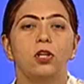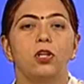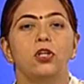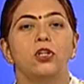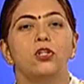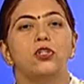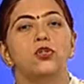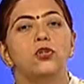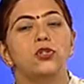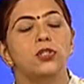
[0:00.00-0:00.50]

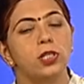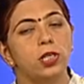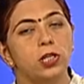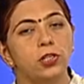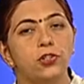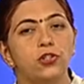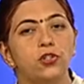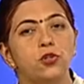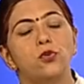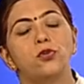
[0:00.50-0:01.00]
So dear
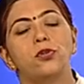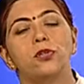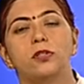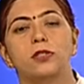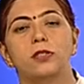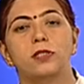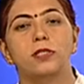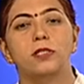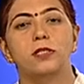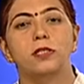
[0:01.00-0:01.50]

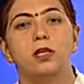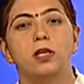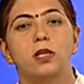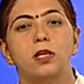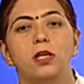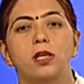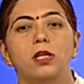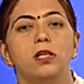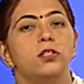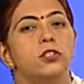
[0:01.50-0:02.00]
students,
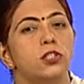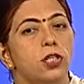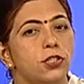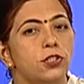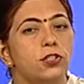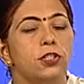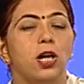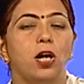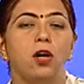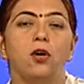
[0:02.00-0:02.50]
just
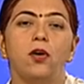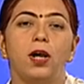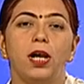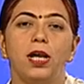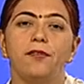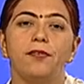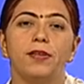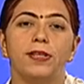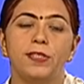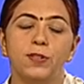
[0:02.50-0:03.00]
now I
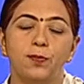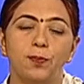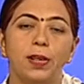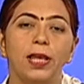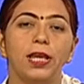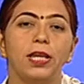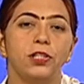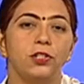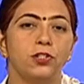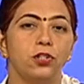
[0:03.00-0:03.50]
have
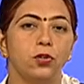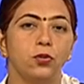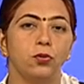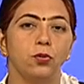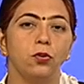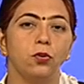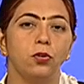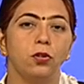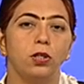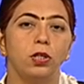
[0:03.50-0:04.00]
explained you
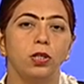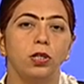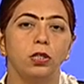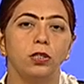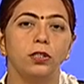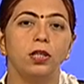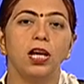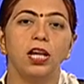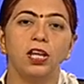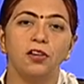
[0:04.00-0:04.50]

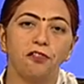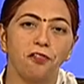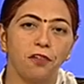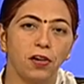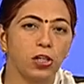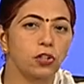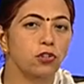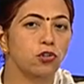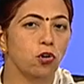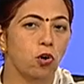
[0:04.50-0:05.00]
the
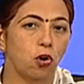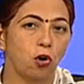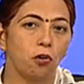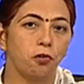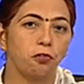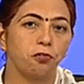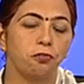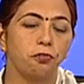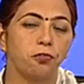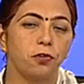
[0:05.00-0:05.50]
effect
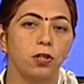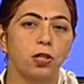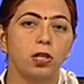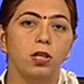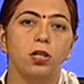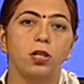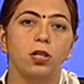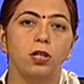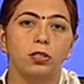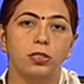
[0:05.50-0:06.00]
of
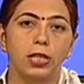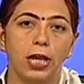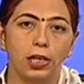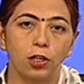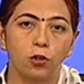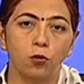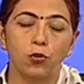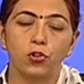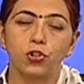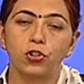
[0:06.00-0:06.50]

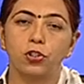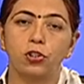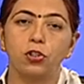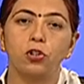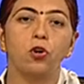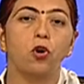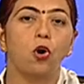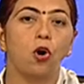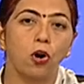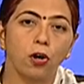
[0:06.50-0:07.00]
dilution
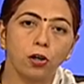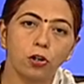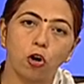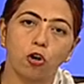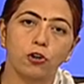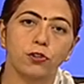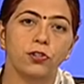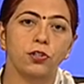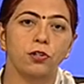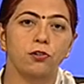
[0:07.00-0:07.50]
or
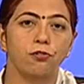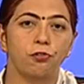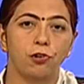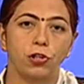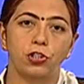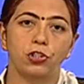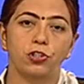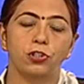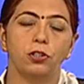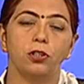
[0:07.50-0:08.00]

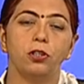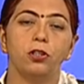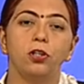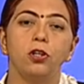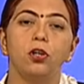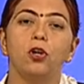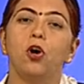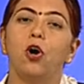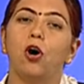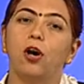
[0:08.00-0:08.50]
concentration
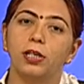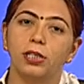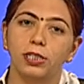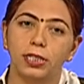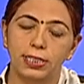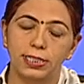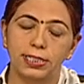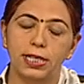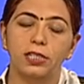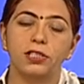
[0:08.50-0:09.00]
on
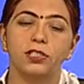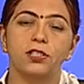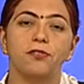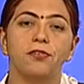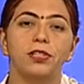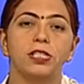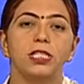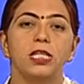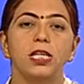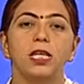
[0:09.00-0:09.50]

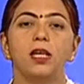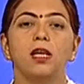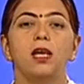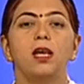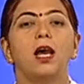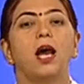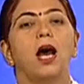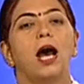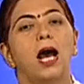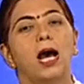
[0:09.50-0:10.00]
conductivity
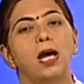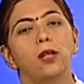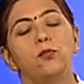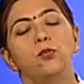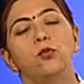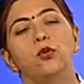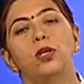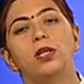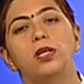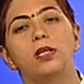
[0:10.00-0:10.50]
and
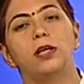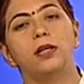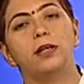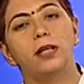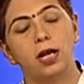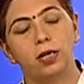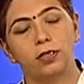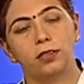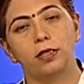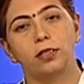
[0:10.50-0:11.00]
molar
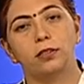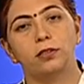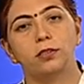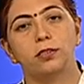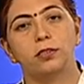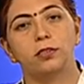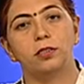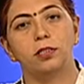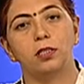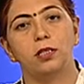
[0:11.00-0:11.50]

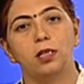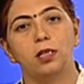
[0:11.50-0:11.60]
conductance,